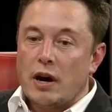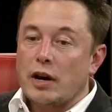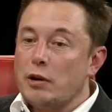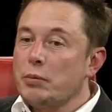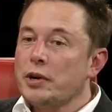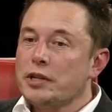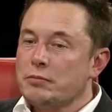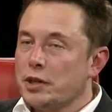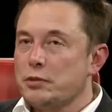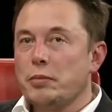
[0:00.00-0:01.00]
our input
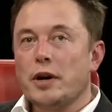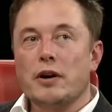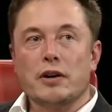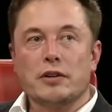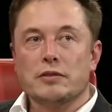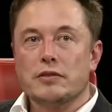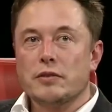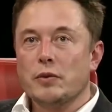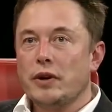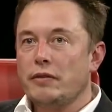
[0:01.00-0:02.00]
is much better because
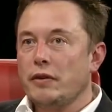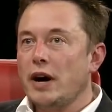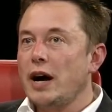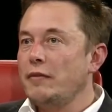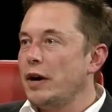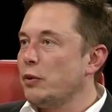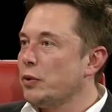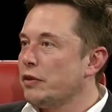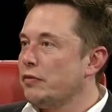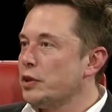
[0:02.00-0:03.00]
we have a high
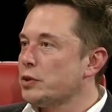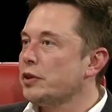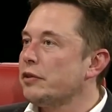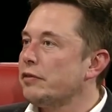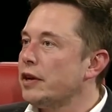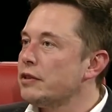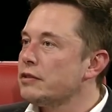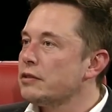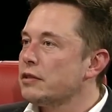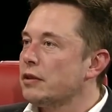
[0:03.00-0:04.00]
bandwidth visual
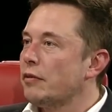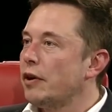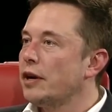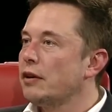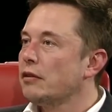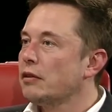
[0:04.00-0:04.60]
interface to the brain.